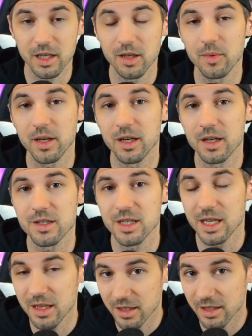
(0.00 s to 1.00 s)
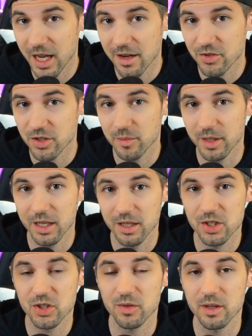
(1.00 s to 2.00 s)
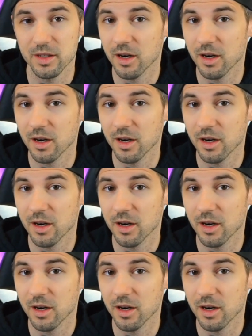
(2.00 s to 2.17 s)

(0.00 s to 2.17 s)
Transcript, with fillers: thing because in the live streaming industry industry,